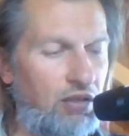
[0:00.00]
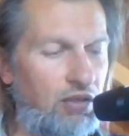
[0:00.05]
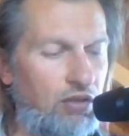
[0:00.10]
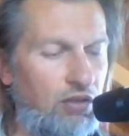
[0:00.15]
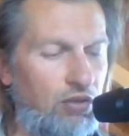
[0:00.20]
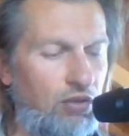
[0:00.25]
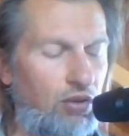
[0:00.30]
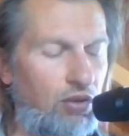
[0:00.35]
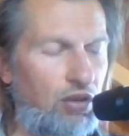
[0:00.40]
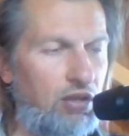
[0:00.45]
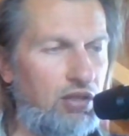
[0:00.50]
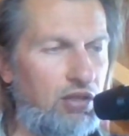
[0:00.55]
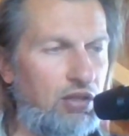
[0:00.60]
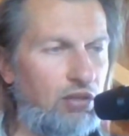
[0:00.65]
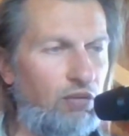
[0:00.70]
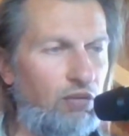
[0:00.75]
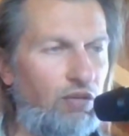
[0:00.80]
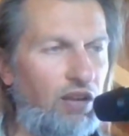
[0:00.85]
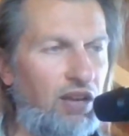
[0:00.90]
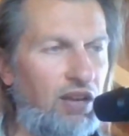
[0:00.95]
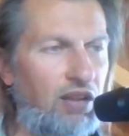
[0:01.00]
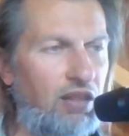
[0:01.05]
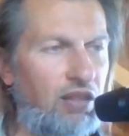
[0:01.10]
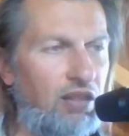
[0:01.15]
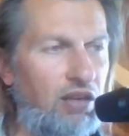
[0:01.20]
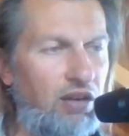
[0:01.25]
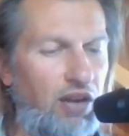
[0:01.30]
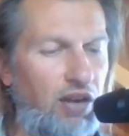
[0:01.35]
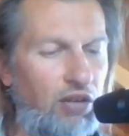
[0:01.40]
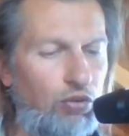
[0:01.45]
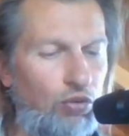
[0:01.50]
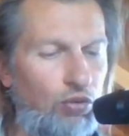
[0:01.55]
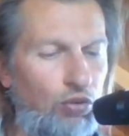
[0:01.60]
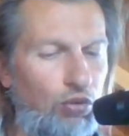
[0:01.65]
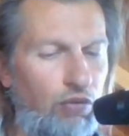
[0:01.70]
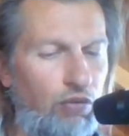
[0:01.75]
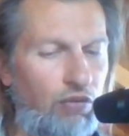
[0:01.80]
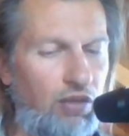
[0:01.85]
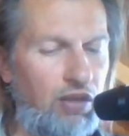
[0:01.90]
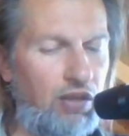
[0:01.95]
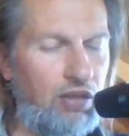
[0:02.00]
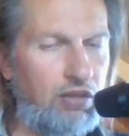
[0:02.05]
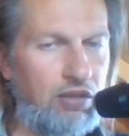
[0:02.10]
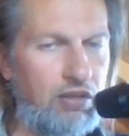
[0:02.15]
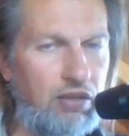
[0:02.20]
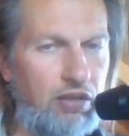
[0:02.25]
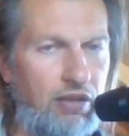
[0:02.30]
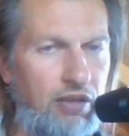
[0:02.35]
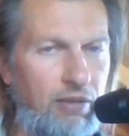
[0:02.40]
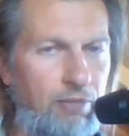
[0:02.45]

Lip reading: So it is feeling the gratitude of this.